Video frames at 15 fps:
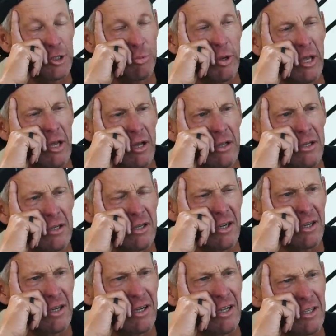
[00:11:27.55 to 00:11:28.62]
He speak English.
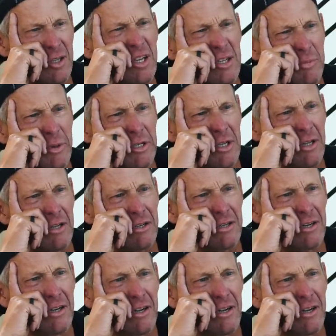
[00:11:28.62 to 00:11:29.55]
Yeah. He does. He speaks yeah. English.